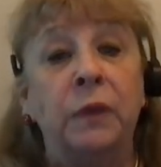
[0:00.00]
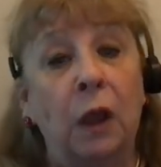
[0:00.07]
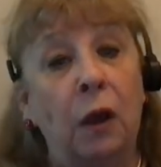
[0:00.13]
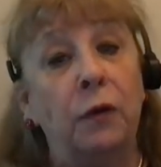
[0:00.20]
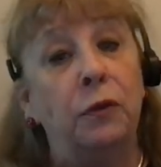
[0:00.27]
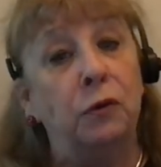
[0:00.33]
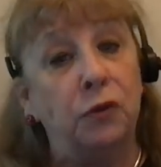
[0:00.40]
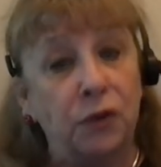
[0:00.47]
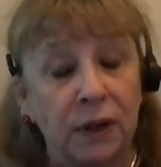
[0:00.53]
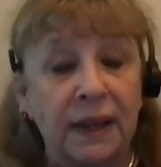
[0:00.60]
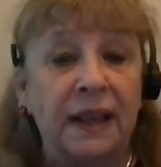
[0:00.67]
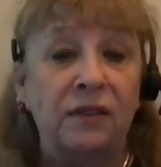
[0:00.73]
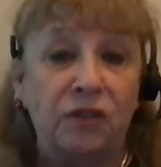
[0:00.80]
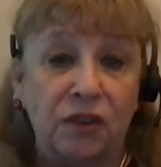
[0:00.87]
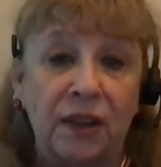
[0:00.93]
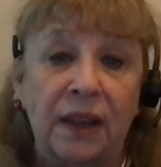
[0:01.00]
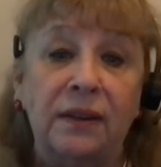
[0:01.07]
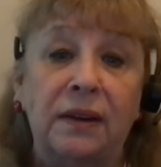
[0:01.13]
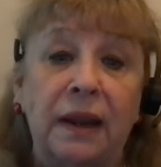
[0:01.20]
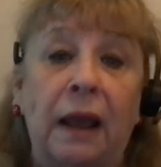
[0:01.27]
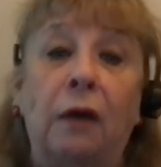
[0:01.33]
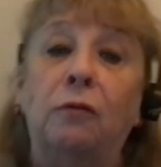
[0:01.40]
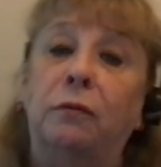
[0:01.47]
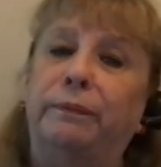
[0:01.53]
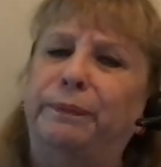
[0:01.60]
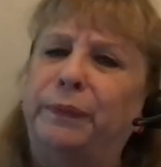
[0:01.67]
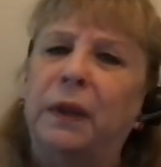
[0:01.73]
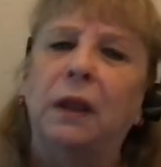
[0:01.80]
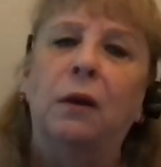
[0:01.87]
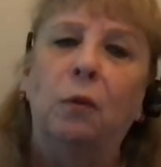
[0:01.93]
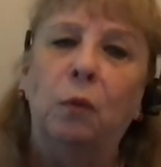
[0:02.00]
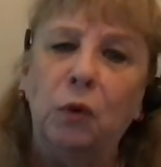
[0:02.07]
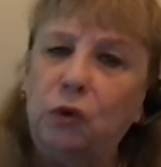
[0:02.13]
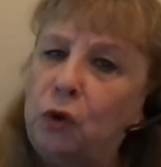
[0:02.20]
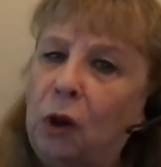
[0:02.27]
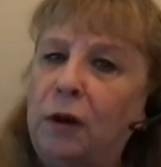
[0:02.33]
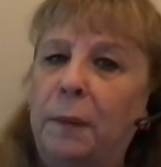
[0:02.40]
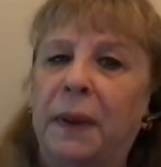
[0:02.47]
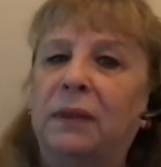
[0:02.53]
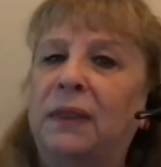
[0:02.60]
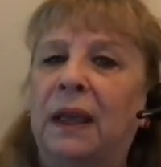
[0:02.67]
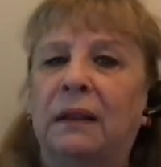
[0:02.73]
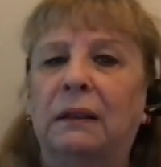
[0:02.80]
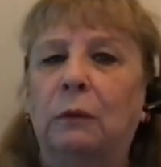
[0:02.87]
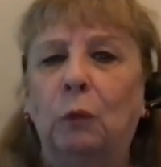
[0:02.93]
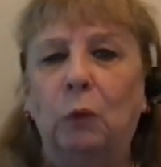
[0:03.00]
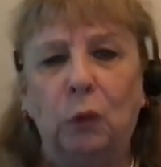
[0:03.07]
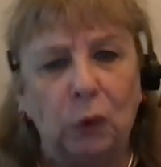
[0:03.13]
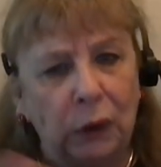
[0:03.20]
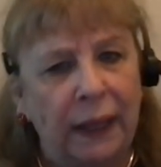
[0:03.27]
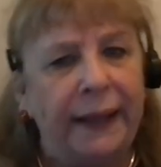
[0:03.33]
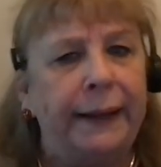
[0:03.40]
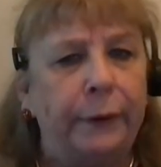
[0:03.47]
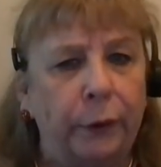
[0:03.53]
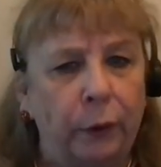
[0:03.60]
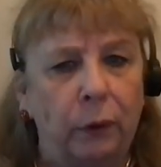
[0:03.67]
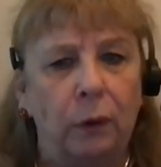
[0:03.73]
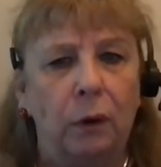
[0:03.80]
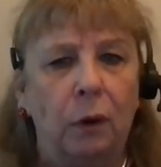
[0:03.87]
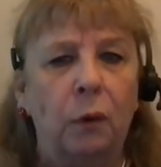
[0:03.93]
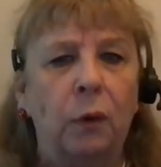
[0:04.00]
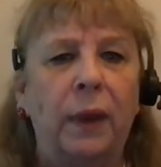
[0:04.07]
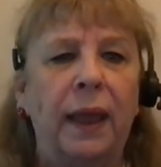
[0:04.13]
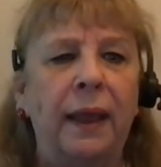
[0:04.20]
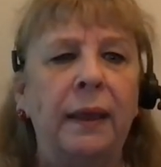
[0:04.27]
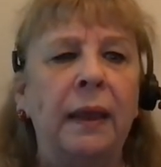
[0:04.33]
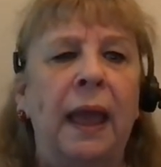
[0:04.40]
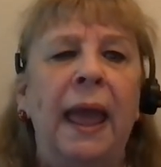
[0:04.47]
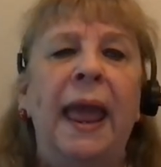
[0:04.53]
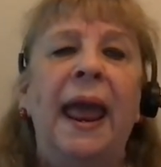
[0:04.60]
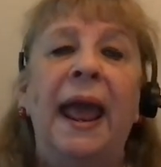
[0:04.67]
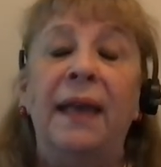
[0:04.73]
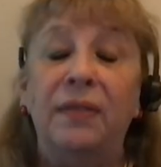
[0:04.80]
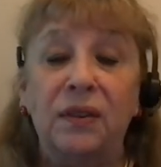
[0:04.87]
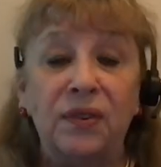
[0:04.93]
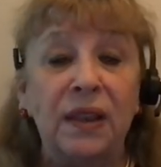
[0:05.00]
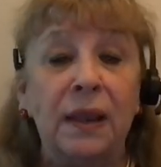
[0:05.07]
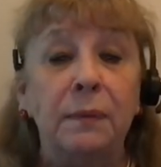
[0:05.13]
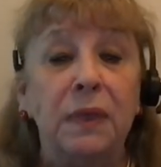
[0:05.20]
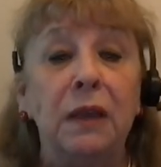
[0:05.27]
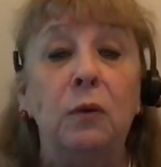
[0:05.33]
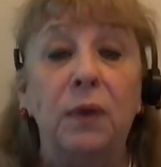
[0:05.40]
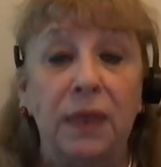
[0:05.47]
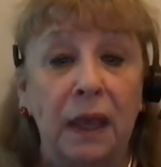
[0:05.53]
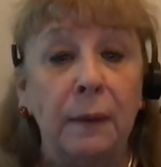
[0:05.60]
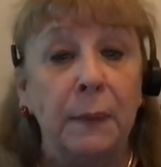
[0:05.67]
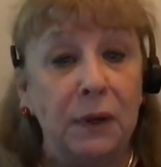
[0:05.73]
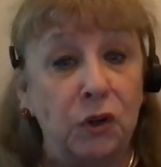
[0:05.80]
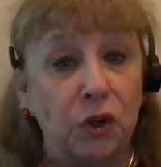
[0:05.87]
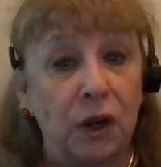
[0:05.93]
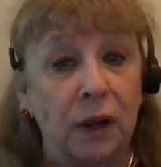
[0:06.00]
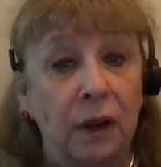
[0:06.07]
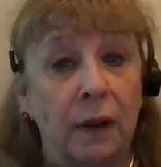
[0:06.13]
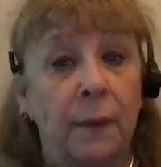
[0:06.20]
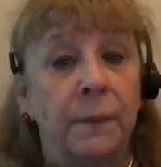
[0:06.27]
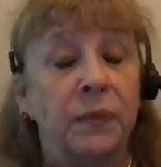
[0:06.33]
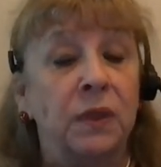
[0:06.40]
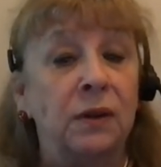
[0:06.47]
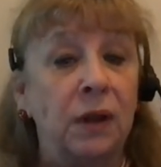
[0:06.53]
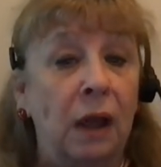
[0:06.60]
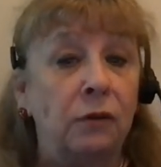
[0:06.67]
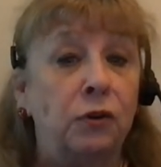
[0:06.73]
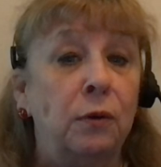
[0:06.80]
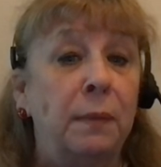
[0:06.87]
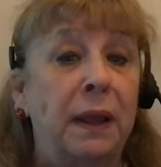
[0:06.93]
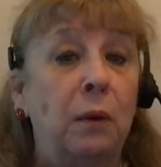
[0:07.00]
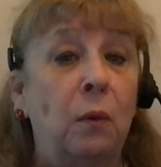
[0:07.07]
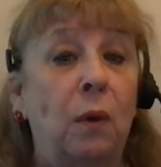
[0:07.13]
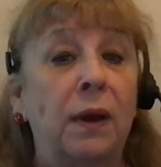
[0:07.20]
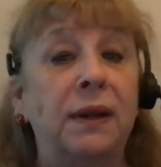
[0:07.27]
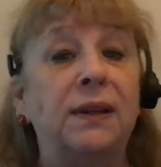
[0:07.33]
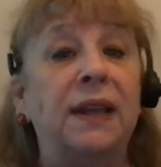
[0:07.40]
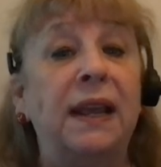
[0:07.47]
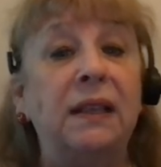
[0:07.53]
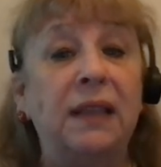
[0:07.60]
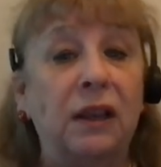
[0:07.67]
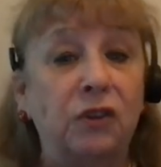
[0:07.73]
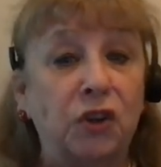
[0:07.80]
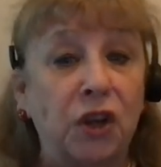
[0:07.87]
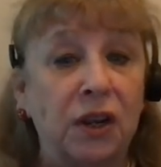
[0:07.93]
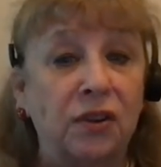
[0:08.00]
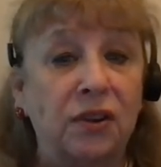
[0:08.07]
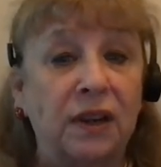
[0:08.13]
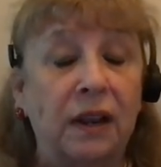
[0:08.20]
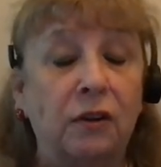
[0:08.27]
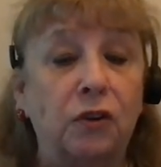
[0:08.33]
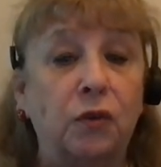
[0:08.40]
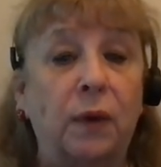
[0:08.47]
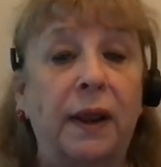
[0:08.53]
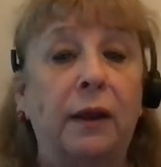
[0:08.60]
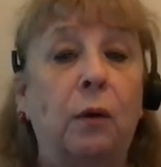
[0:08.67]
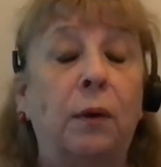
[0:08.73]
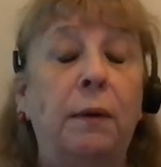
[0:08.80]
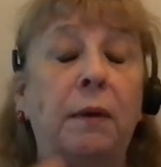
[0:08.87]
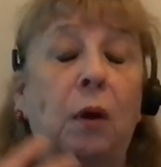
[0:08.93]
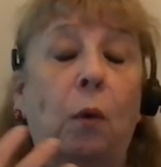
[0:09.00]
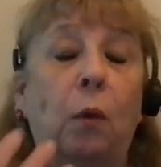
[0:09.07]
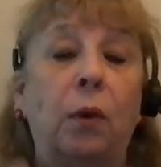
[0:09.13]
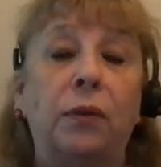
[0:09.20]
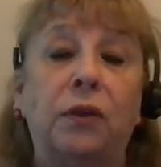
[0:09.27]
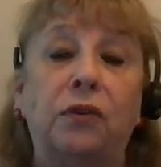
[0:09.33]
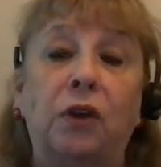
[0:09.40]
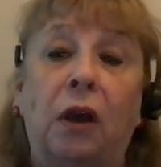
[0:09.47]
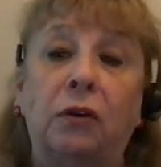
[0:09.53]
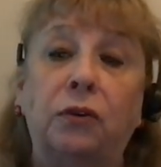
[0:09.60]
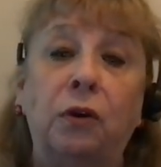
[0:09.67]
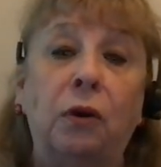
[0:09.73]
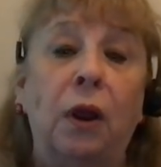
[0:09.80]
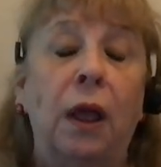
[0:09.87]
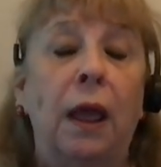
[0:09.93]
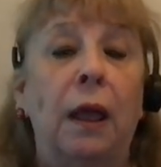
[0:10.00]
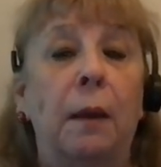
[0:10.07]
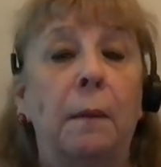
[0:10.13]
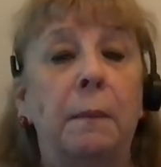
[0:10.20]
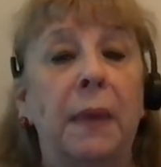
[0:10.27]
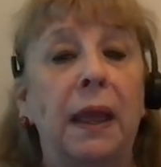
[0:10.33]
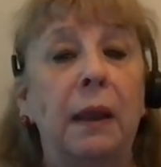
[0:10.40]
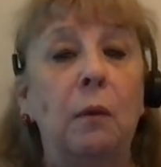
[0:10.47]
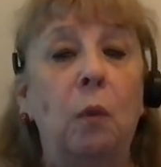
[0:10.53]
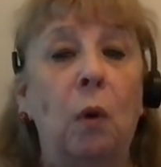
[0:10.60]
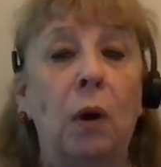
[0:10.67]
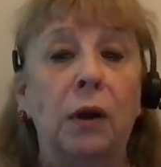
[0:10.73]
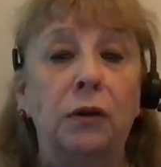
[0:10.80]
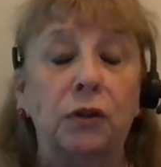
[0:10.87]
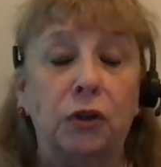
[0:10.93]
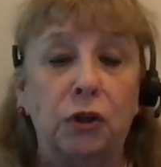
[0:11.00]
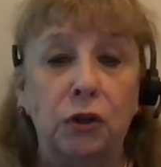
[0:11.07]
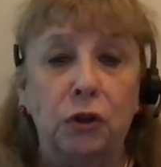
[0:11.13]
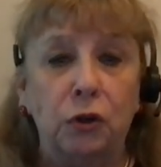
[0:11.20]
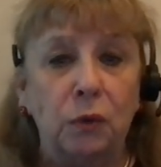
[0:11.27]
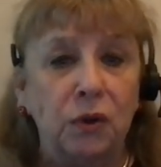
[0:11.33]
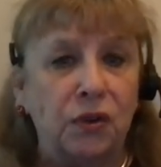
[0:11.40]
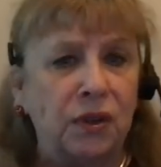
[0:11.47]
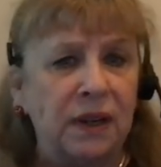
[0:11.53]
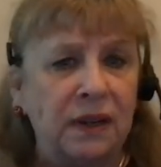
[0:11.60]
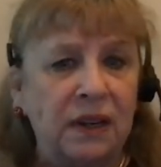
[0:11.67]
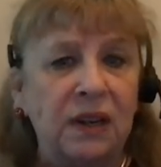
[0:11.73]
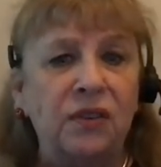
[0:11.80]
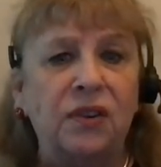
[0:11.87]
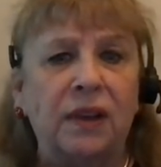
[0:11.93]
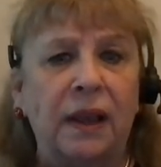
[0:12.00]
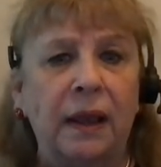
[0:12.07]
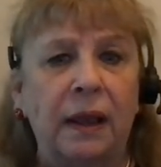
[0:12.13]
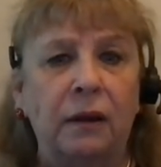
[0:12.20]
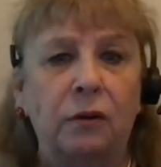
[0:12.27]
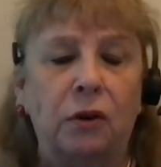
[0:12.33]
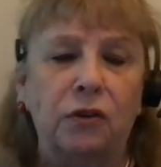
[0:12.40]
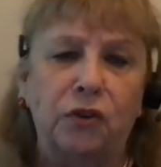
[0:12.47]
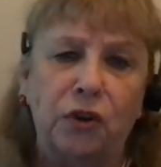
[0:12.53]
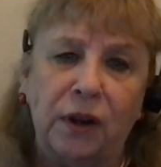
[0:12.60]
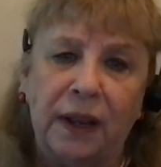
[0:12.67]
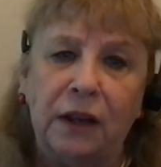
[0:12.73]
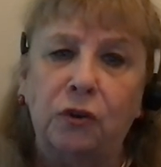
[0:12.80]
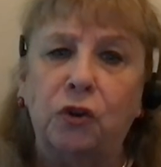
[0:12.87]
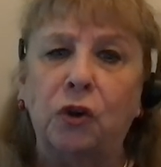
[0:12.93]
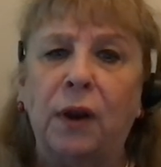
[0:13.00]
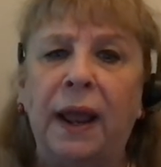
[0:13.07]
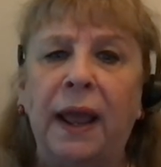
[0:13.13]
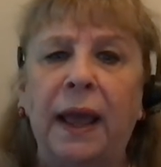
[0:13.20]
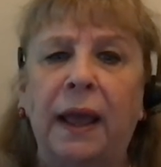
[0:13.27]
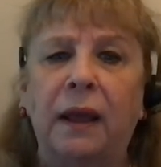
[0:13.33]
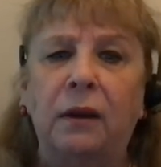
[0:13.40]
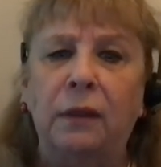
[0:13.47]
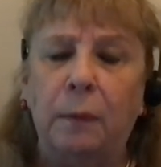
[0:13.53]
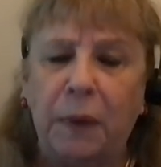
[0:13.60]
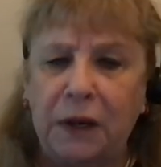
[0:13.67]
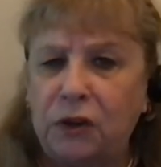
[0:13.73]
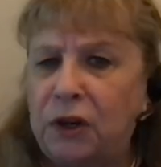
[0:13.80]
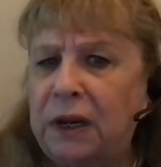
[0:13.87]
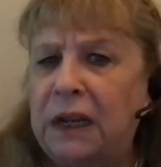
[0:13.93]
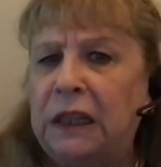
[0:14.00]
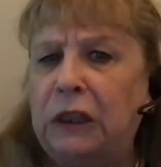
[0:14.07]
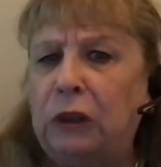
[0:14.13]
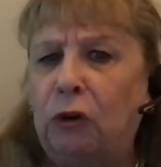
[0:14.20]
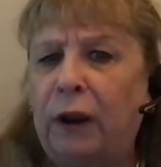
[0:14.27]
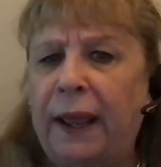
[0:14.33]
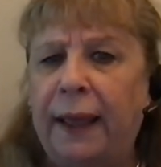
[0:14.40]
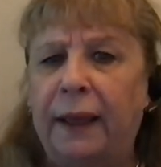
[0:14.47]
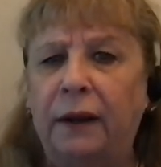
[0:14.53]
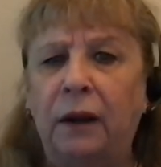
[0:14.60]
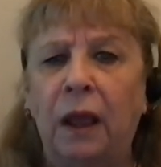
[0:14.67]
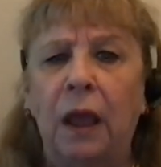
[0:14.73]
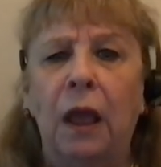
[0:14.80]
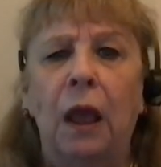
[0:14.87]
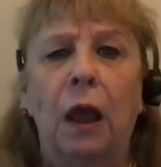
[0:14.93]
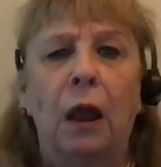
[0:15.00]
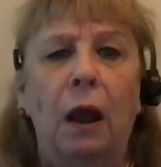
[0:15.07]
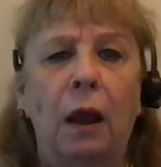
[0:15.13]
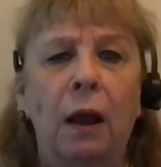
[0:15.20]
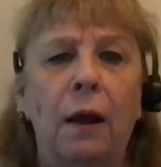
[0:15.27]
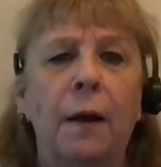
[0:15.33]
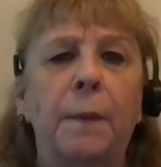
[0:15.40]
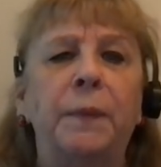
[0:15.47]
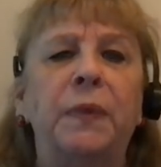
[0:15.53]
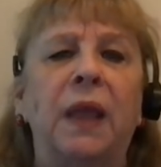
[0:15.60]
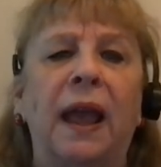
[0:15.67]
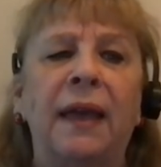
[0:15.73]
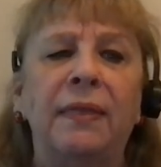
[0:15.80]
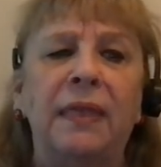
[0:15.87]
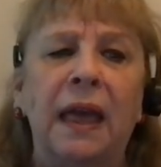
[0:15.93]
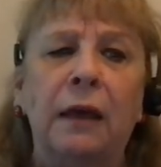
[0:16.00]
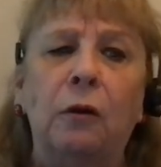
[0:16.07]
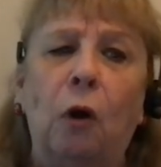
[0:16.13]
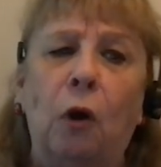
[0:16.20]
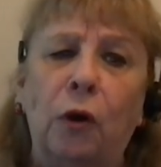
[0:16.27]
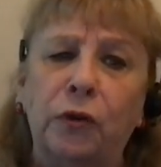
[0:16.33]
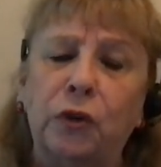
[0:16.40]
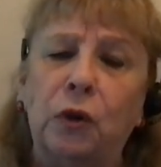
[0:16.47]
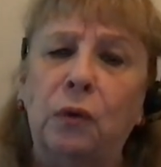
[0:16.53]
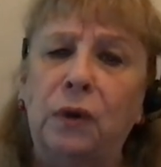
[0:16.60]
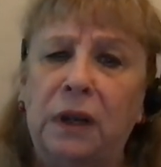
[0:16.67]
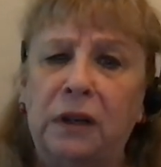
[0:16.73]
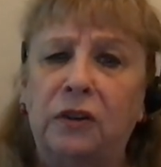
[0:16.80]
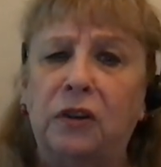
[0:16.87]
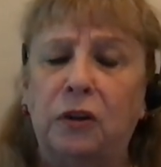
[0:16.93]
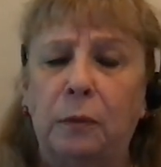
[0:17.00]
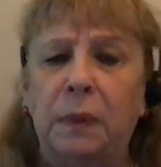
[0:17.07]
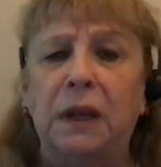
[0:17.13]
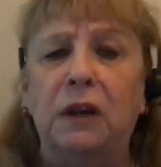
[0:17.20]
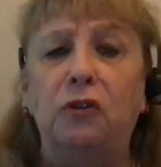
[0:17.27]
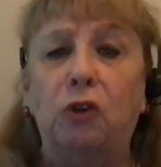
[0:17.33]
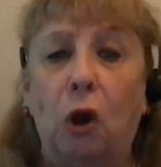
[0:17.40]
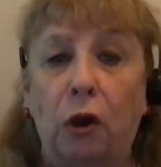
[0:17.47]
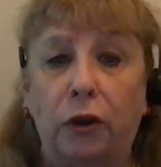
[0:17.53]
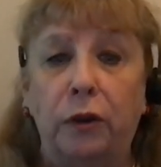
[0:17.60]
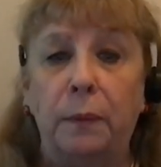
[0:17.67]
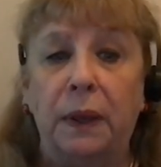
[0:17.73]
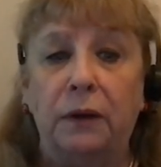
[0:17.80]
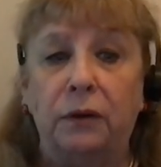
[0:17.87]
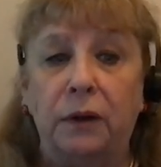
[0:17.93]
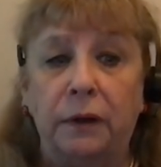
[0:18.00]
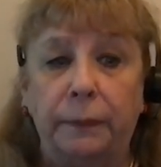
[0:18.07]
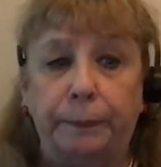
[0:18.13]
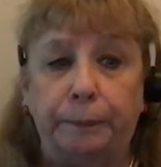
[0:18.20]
Others, it gets sent out. We'll talk about that later, okay? And the same thing with imaging. The doctor may want to take that chest x-ray, or the doctor may want to do a CT scan because you hit your head, the patient hit their head. And that also needs to be documented.